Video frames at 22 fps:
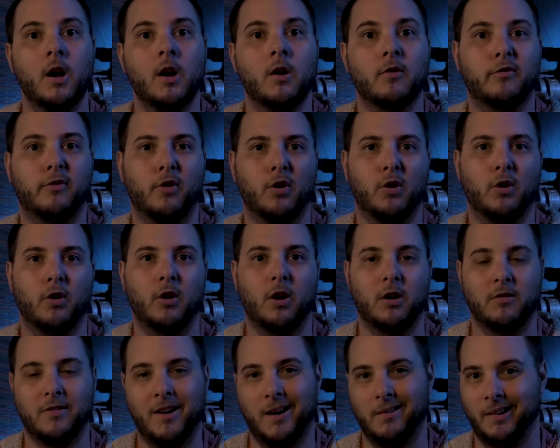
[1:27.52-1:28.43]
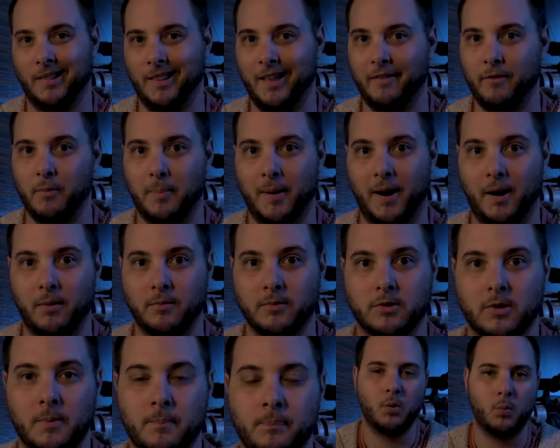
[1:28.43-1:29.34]
for around
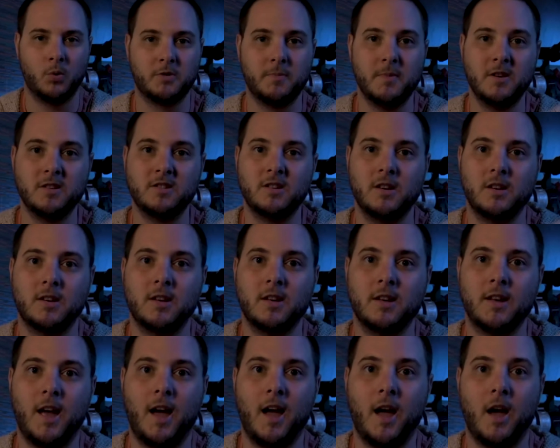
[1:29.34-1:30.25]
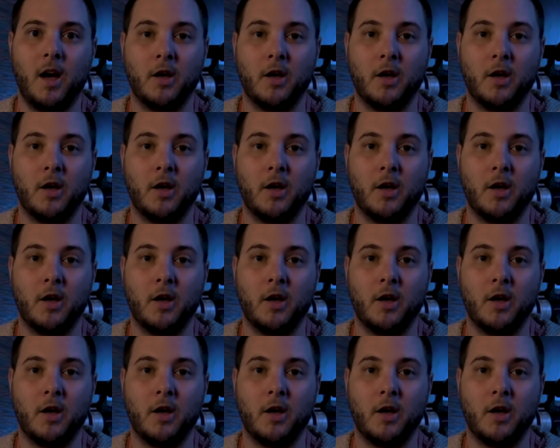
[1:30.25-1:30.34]
£11, which means that you can get